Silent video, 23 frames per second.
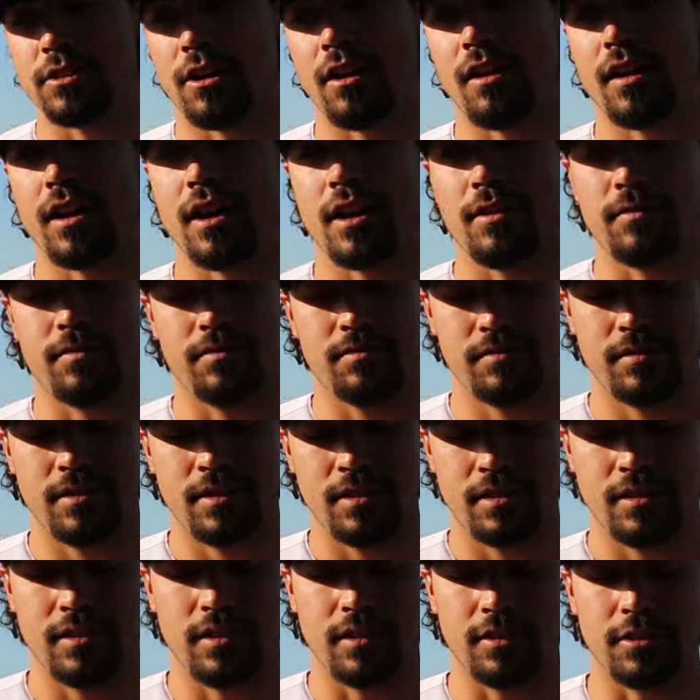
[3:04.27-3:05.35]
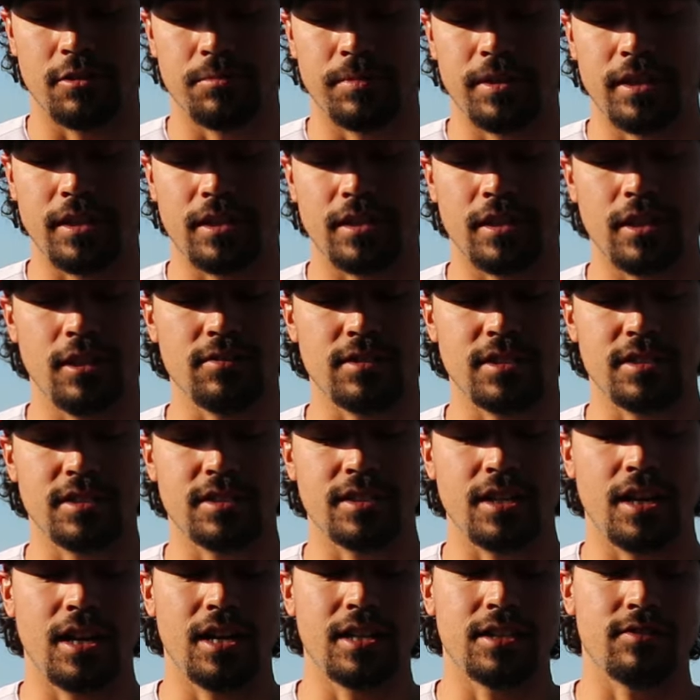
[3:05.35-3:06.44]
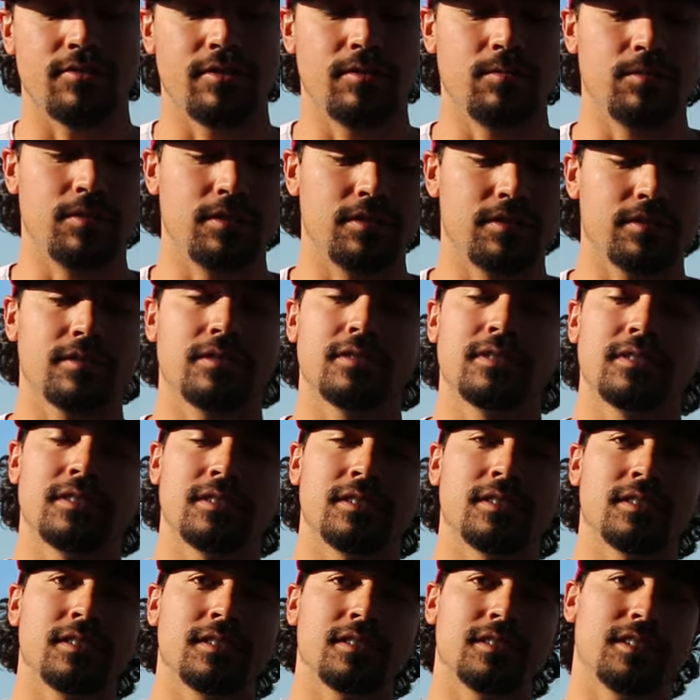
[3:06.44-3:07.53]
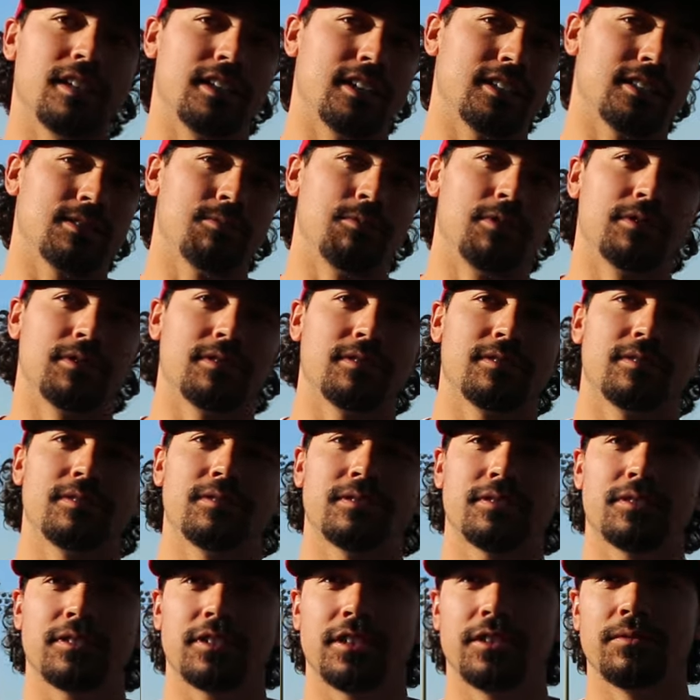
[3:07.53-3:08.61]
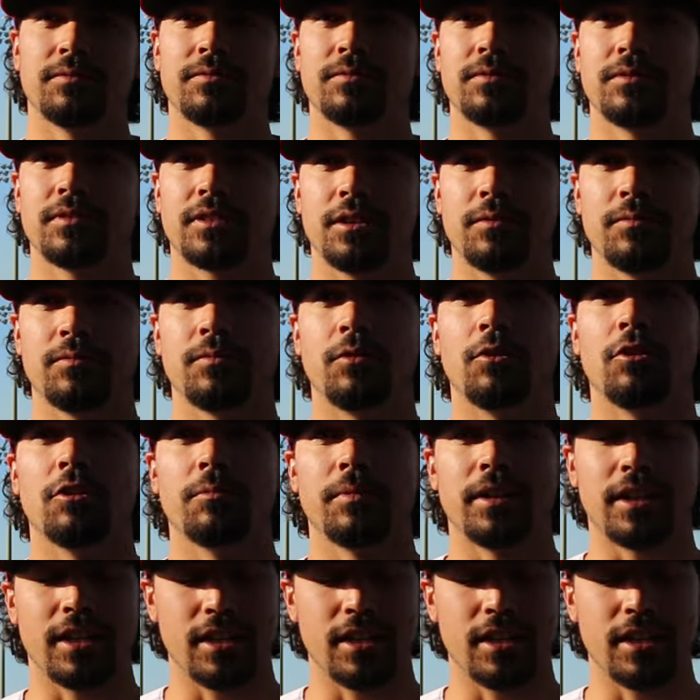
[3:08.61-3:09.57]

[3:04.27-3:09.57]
So I'll have a little bit of clothes inside so it won't I guess I'm all conform.